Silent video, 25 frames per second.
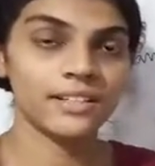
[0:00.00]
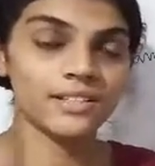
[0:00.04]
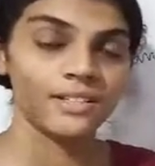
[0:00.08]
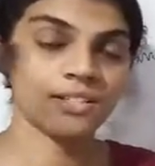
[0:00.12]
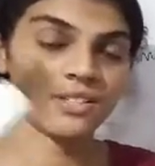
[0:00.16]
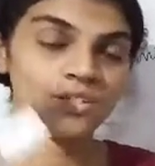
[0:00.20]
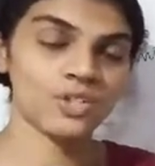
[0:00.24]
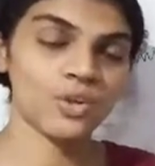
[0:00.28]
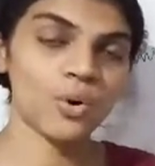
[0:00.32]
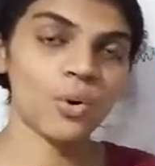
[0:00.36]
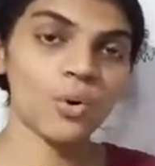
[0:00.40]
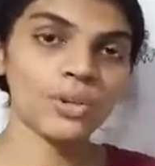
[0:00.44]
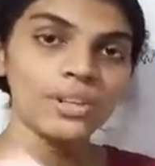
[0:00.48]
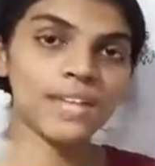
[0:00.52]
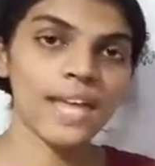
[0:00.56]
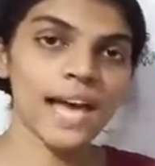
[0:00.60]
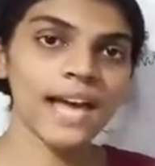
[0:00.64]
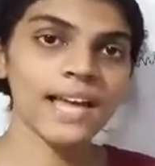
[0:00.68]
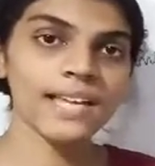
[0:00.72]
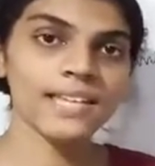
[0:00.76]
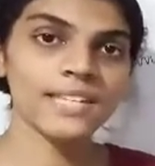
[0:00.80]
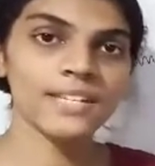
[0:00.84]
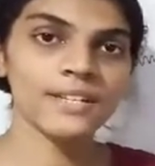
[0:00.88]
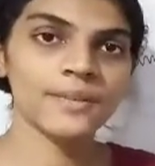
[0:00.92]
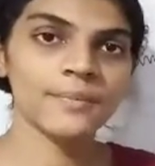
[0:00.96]
so
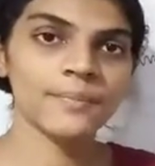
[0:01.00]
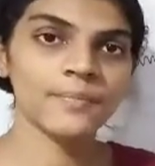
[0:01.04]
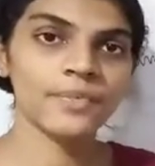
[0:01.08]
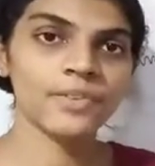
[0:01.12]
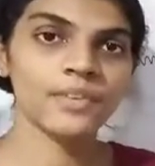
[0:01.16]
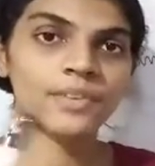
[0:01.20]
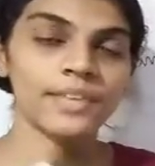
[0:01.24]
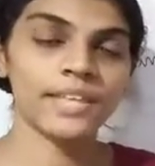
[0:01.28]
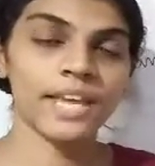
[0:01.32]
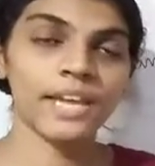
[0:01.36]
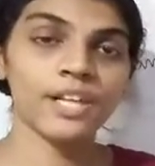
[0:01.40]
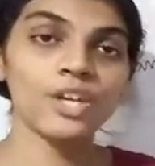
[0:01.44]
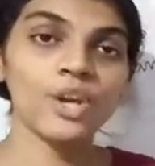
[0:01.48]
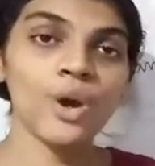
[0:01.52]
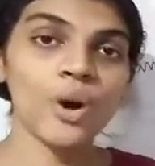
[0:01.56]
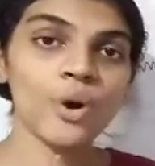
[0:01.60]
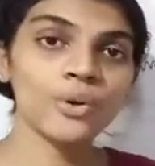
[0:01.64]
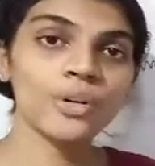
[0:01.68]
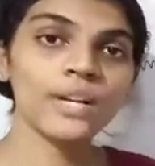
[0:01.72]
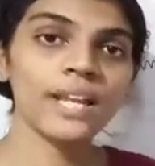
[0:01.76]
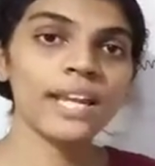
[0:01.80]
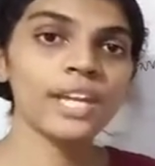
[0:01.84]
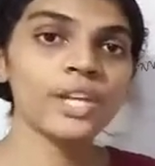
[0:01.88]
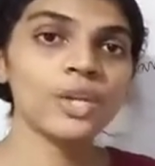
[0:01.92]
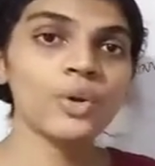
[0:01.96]
that then
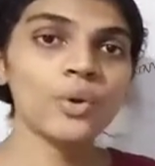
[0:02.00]
only